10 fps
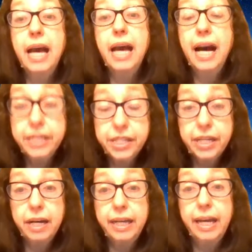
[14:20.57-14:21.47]

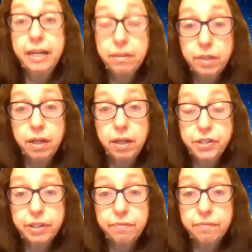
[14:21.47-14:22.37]

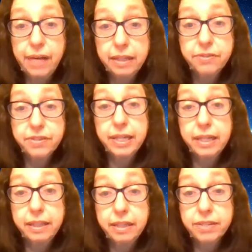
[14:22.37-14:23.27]
anti-etymological fallacy
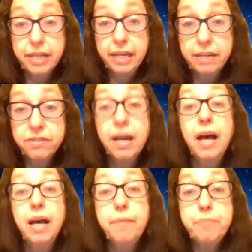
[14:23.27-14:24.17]
in this case
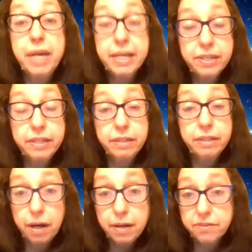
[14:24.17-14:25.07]
makes it
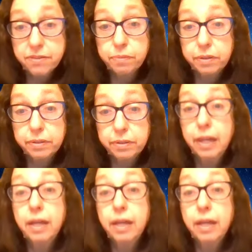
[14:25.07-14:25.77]
impossible